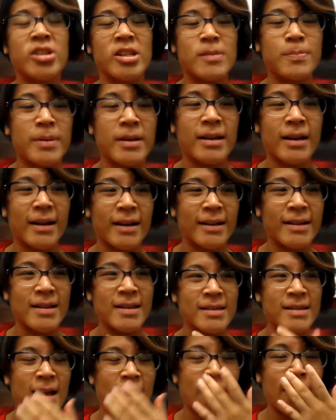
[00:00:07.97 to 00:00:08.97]
just
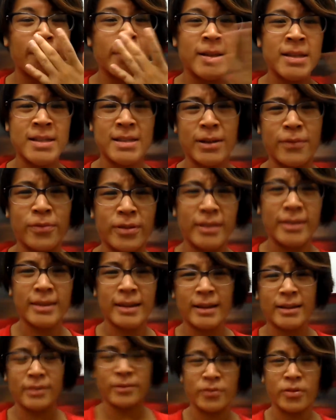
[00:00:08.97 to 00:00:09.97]
because um, it's
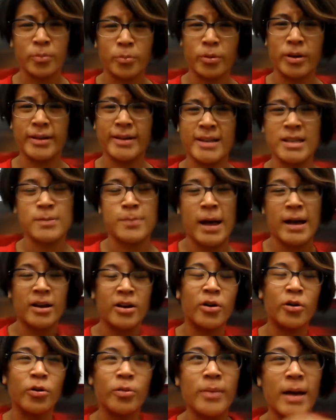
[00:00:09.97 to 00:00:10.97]
different than from what it is
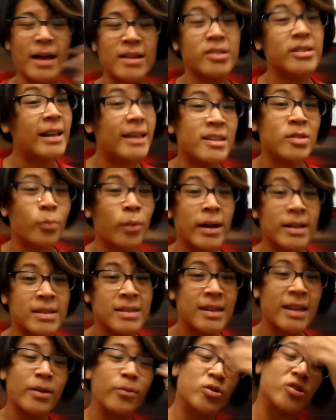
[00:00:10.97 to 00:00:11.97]
back home. And today's
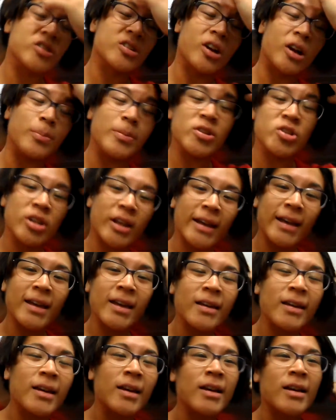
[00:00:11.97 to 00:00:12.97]
Wednesday, which is garbage
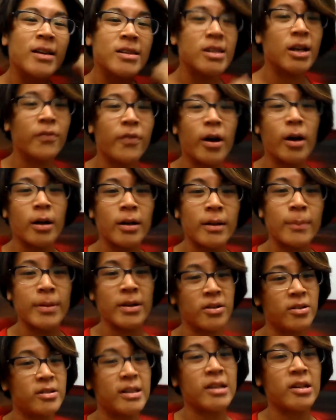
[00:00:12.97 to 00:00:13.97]
day, so I thought
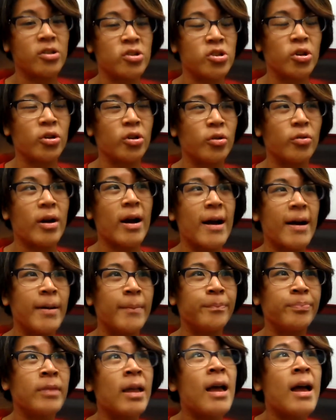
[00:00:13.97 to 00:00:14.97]
it'd be a good day to show you.
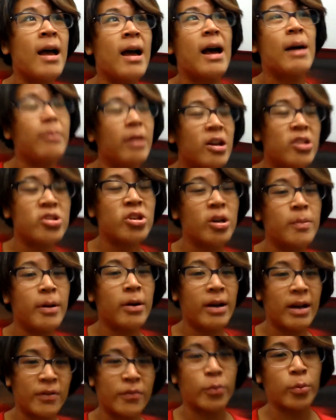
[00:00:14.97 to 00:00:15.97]
Um, I'm not sure
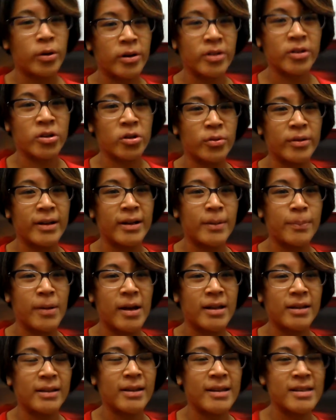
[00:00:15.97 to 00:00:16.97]
about everywhere in Korea,
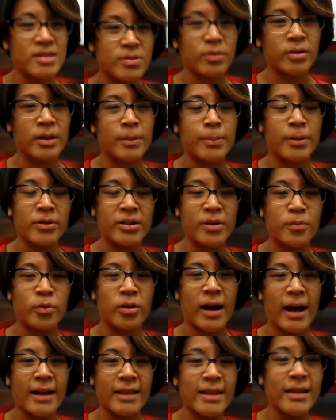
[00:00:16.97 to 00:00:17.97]
but at least the building
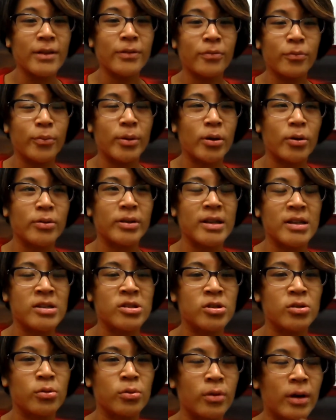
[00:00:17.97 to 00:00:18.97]
where I live, we
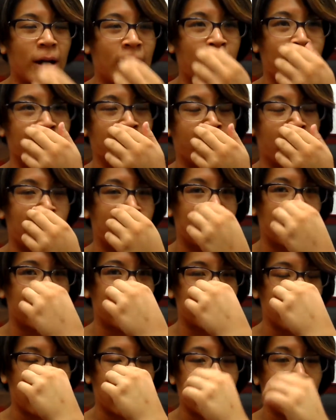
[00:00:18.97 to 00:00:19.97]
only do um,
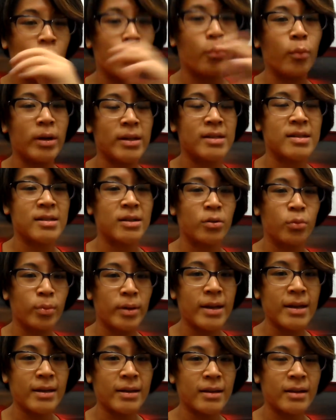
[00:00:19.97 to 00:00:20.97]
garbage once
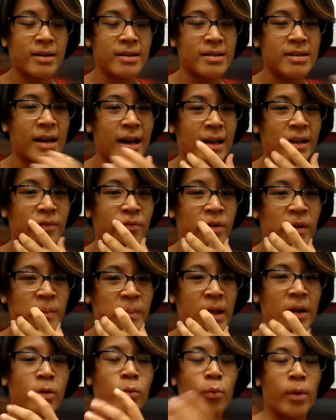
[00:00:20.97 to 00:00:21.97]
a week, aside
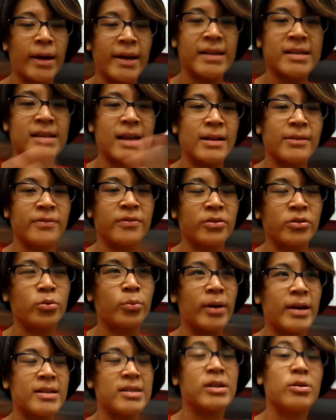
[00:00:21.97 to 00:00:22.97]
from like waste and
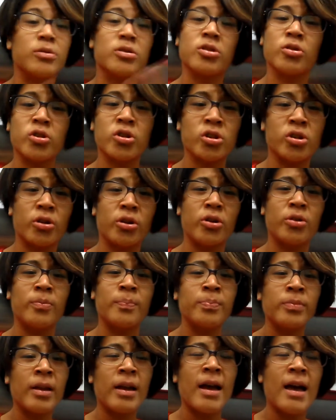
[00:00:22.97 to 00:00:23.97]
food waste. So I'll just show
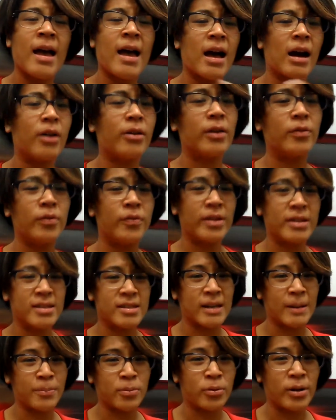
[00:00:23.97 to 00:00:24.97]
you how
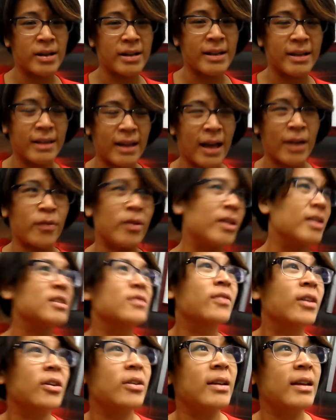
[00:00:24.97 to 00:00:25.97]
everything's separated. I think
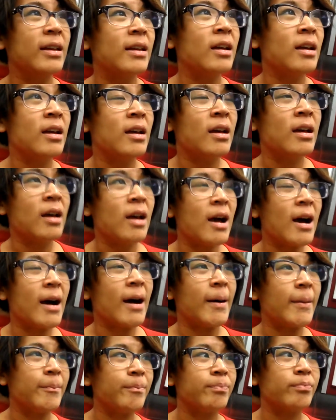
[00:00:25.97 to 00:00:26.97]
it's very
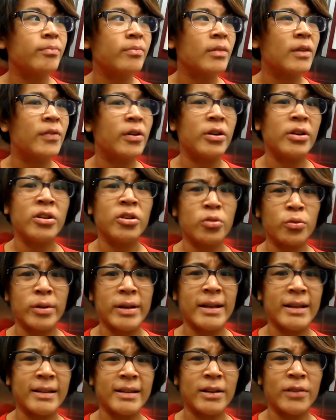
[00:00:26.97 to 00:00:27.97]
um, very
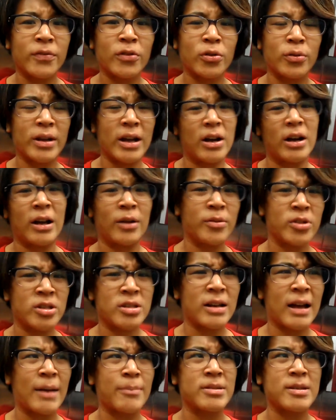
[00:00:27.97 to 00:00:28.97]
green of Korea. I
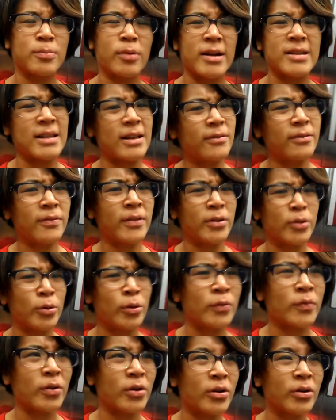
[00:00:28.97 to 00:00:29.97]
wish I'm surprised that
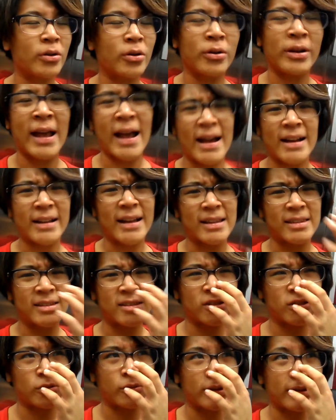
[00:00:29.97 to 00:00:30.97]
Vancouver or
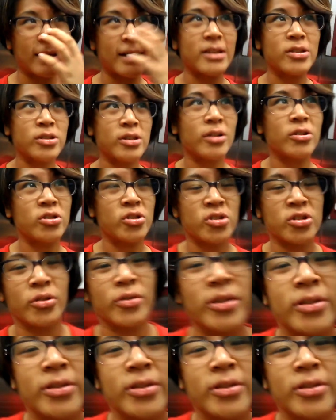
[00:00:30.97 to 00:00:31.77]
Canada didn't do it yet. So I'll just